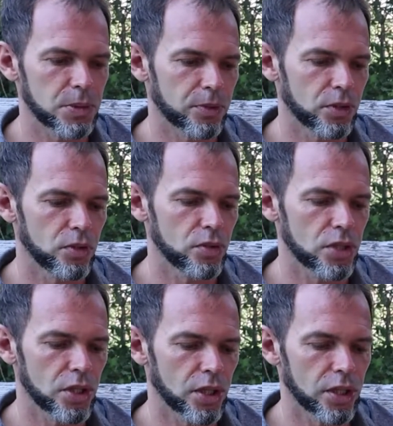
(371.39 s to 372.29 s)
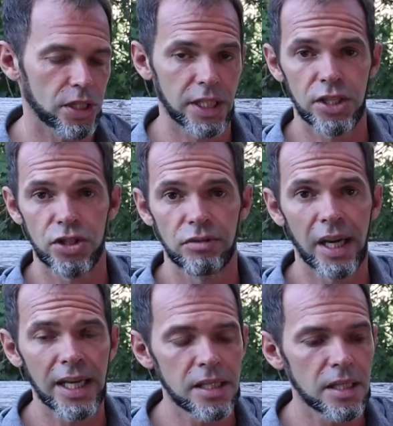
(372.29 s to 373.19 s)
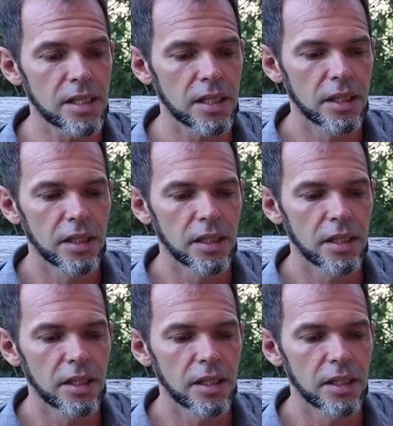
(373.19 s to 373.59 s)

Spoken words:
produce such devices.